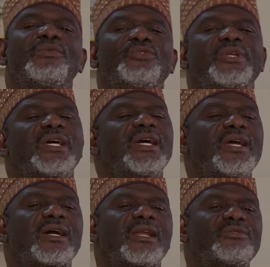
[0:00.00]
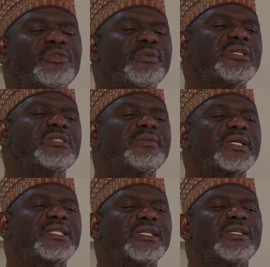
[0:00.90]
for their aircraft to be
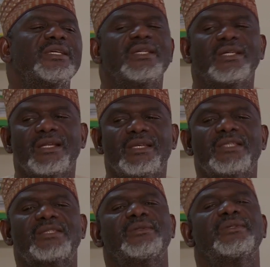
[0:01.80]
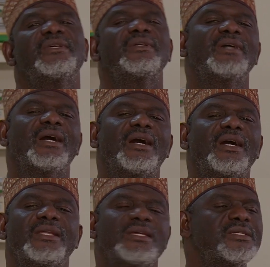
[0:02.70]
inspected, this
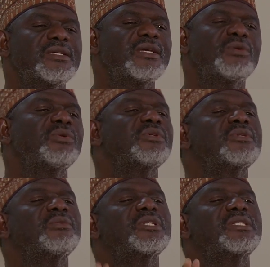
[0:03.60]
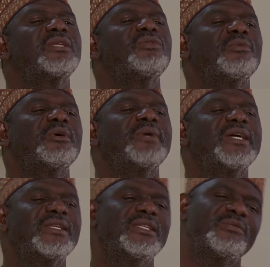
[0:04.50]
the NCA will send whomever
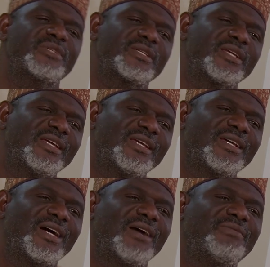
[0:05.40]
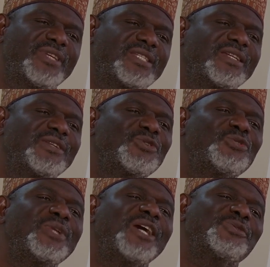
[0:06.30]
it deems fit to
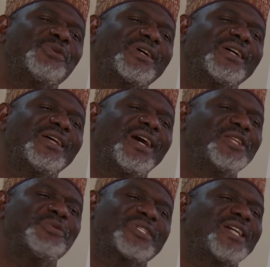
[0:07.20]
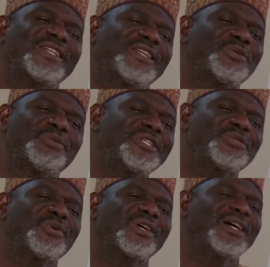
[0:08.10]
do that work. And he will certainly do
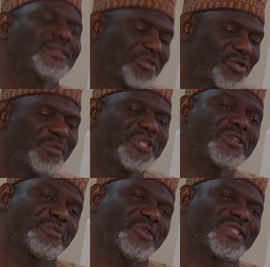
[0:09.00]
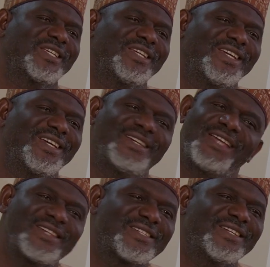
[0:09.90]
this work and submit a report.
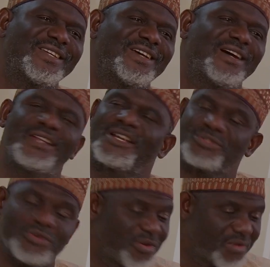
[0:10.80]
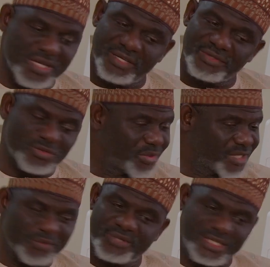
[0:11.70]
Yes, and there is no way, if you are
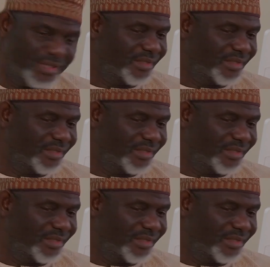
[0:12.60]
safety,